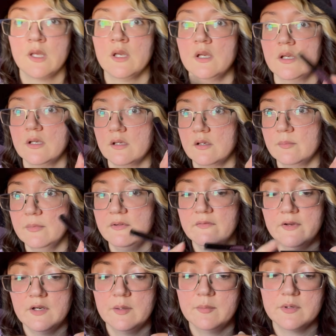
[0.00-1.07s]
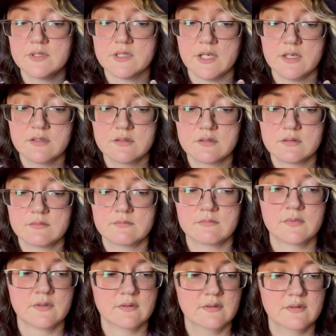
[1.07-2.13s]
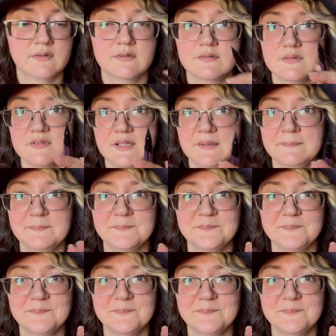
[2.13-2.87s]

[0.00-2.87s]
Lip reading: it'll be very precise. See?